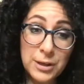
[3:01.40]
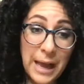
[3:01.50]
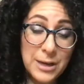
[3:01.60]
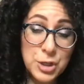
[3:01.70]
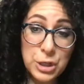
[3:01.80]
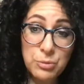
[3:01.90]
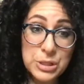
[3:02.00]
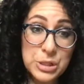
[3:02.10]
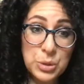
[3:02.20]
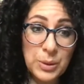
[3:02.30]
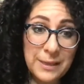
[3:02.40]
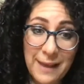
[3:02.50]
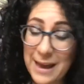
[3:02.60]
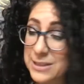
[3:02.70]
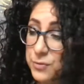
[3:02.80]
not she was doing
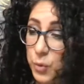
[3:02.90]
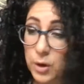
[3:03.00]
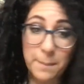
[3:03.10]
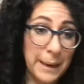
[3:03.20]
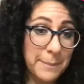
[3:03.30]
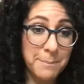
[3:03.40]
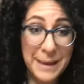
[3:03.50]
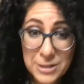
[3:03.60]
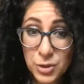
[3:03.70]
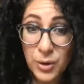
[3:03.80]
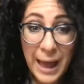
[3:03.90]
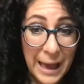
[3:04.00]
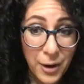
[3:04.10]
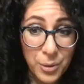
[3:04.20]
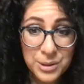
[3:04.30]
that for my mental
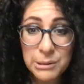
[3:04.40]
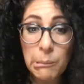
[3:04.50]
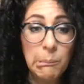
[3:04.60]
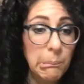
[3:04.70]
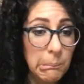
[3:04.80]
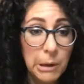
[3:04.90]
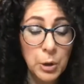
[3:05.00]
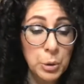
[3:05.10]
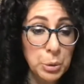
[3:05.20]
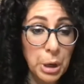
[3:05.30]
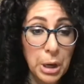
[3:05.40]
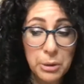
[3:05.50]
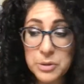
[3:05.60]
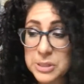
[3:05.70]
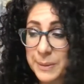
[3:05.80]
health, who
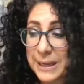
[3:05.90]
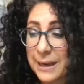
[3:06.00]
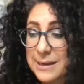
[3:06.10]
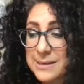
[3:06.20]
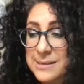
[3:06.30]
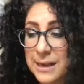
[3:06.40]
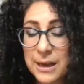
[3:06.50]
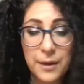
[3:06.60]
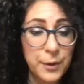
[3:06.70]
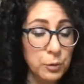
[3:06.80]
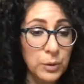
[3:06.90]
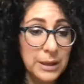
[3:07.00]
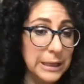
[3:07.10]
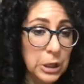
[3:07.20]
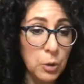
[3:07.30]
knows? Because there
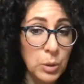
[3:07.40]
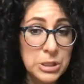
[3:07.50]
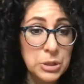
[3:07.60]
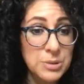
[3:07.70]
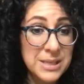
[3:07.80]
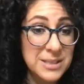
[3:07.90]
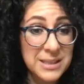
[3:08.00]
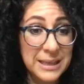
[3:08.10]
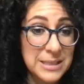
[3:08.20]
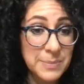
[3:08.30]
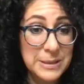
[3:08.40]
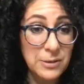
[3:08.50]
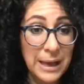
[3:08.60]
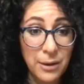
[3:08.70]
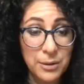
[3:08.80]
really was no such thing as
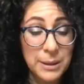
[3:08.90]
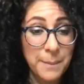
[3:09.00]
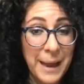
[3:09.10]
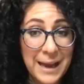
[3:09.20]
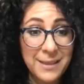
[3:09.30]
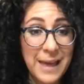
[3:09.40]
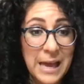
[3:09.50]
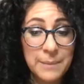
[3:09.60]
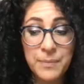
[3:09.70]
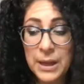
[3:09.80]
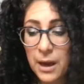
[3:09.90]
mental health back then